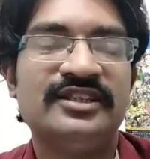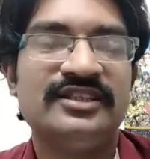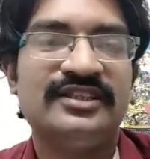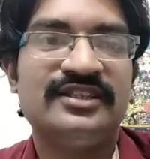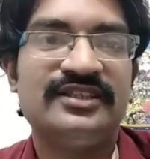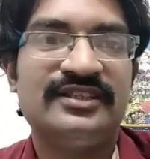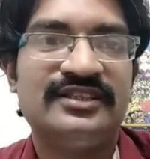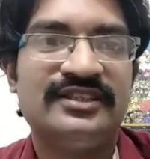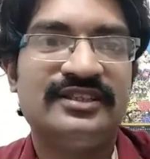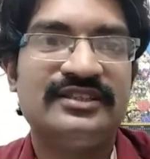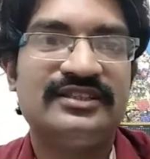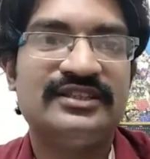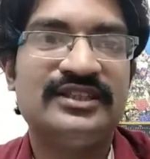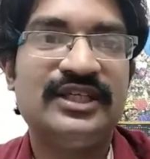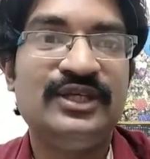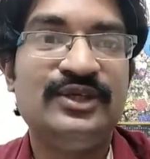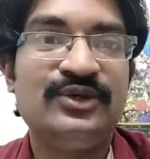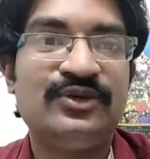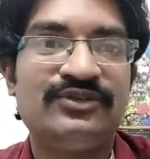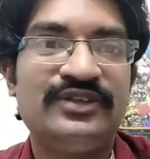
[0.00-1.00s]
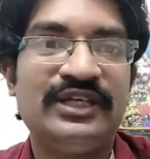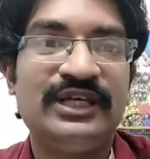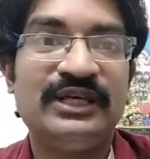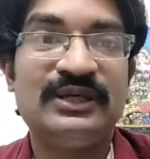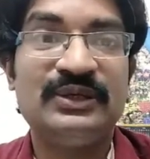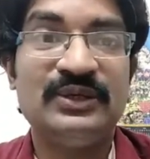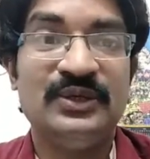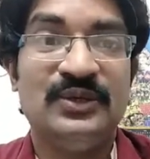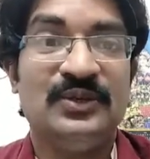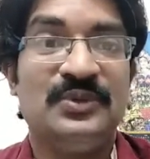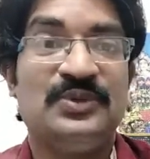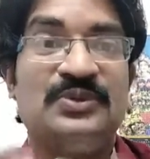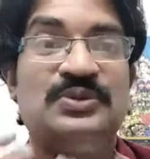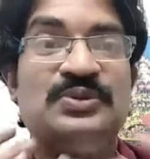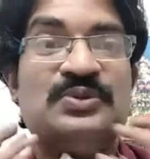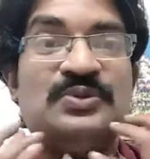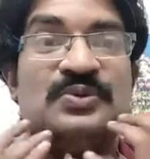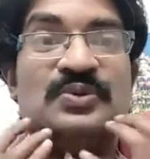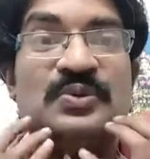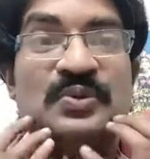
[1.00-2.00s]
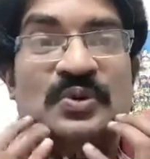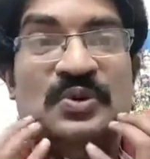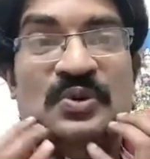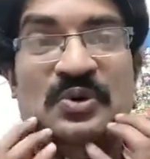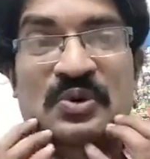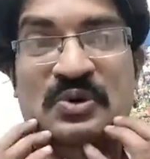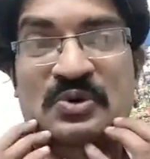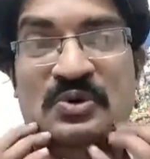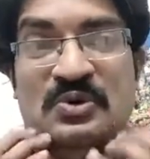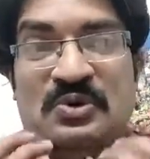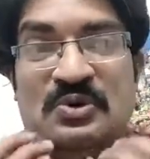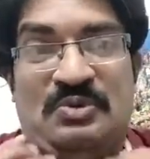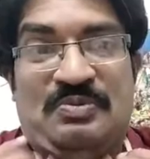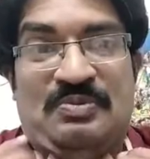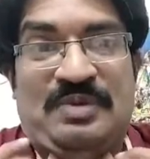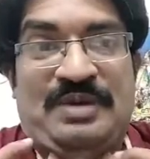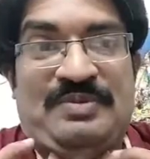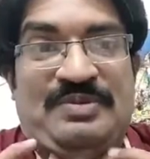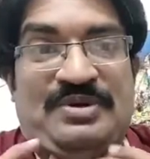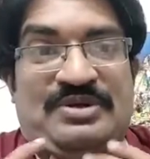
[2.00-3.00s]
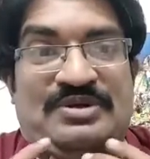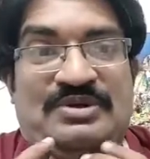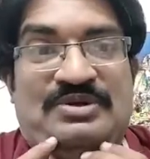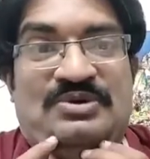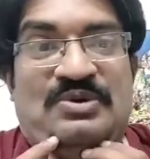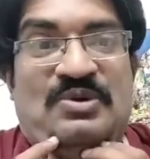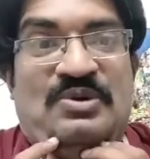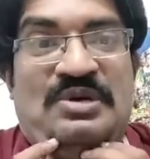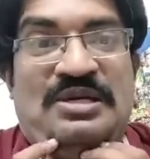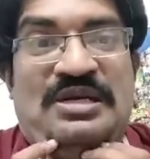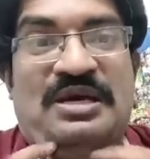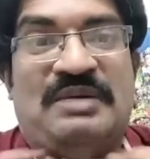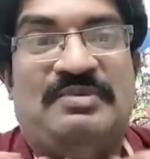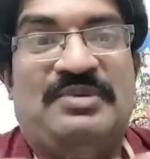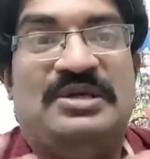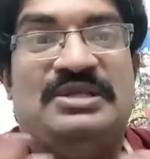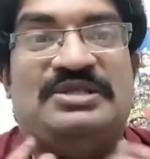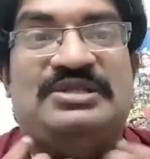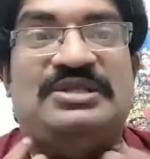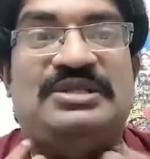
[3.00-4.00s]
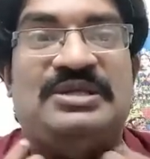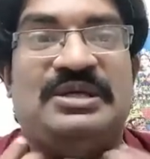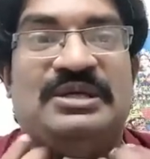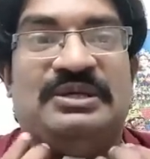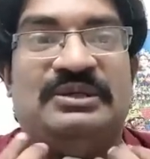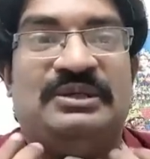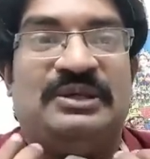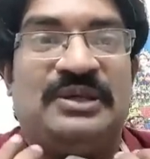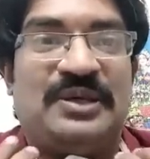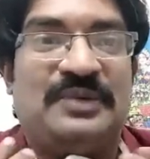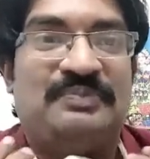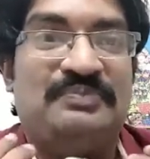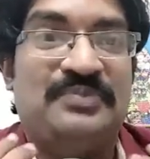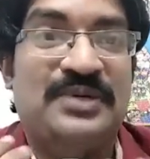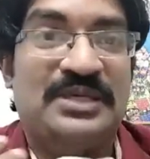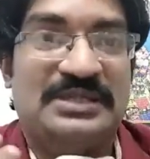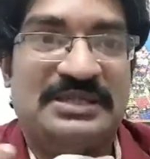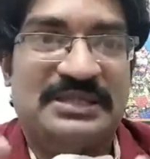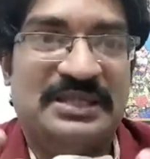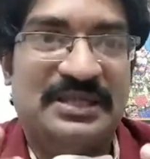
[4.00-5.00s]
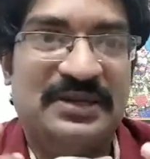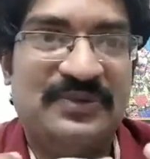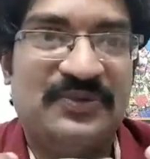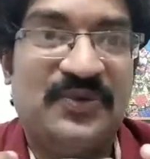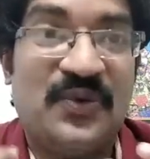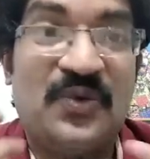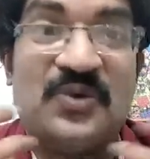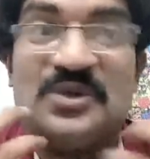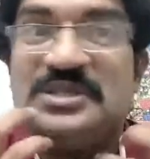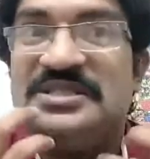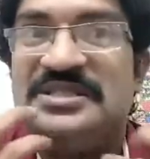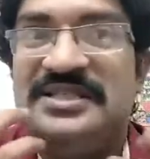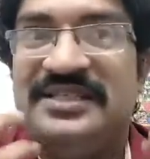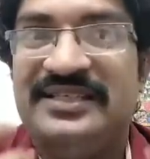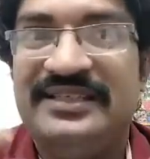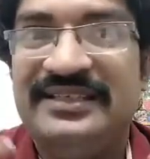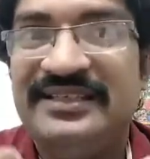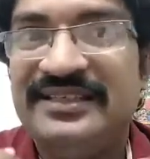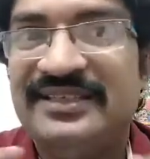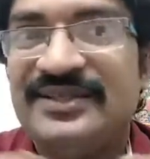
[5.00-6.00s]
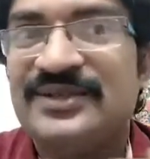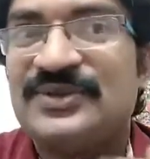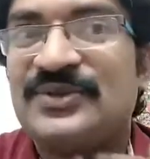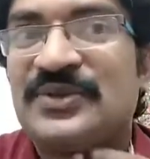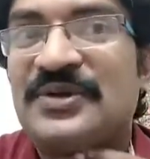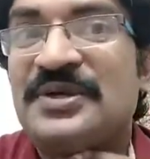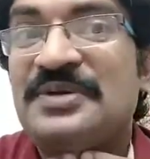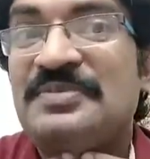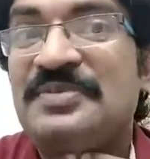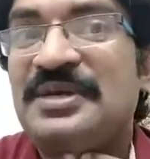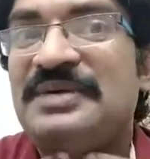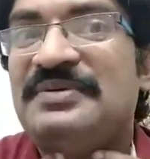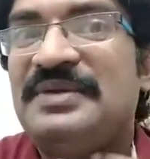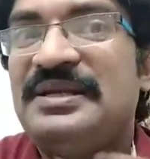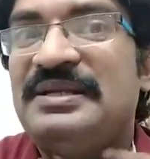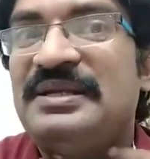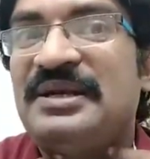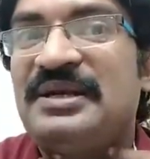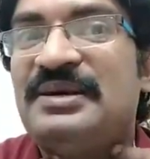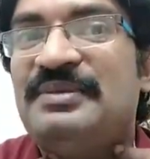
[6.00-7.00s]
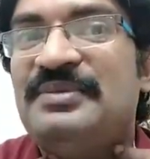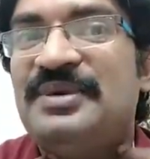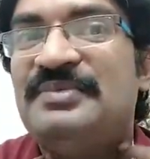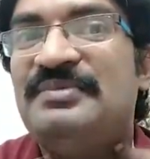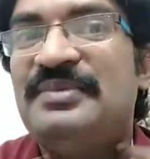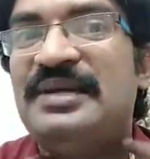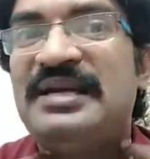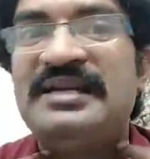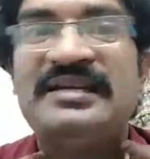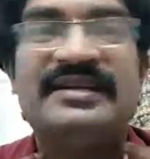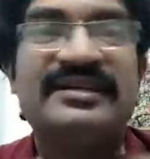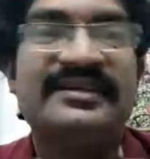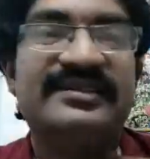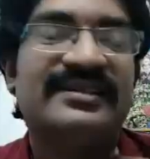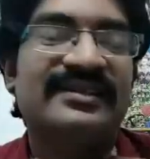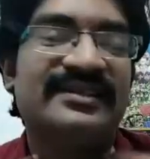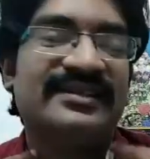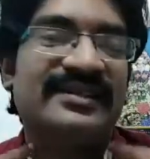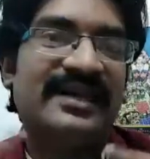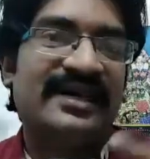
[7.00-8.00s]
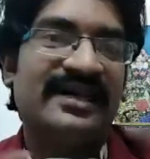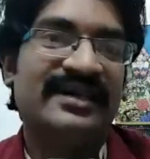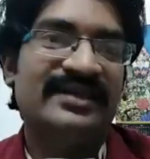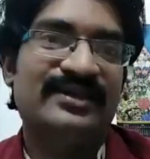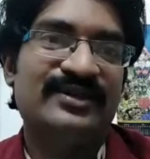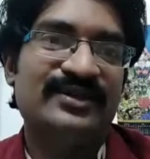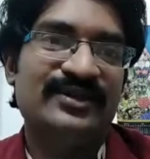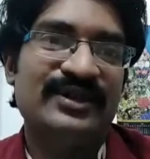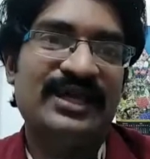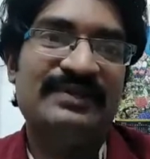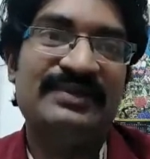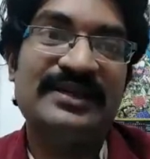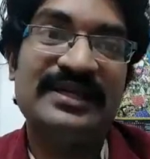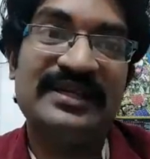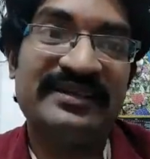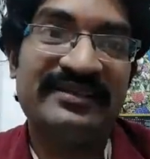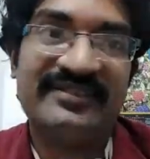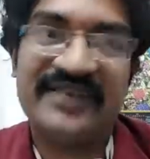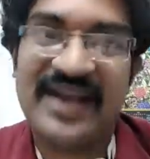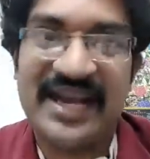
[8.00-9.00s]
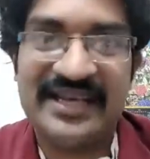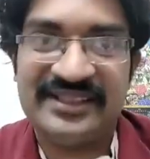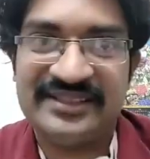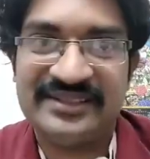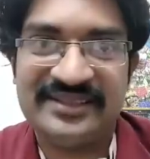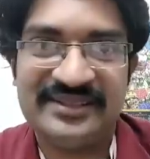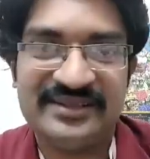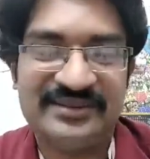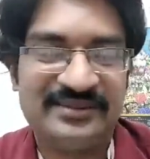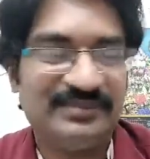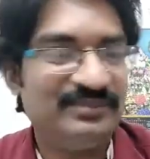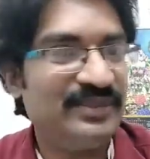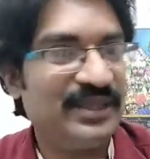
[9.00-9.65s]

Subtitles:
skin of the neck. Because kuklu papers is all double chin and triple chin and four chin. So in between there will be milk, and they will get rash. Milk